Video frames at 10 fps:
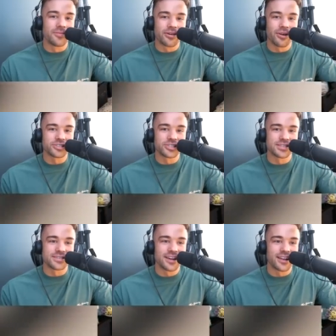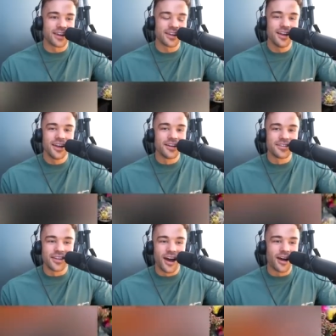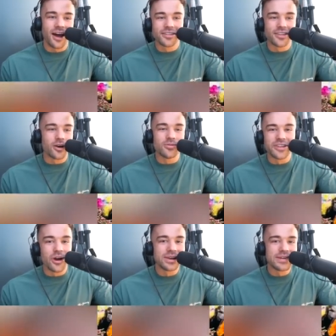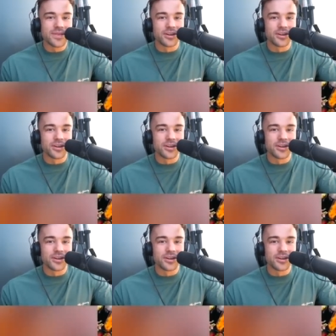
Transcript: on my crutches. And they're like, uh, no, no leaving the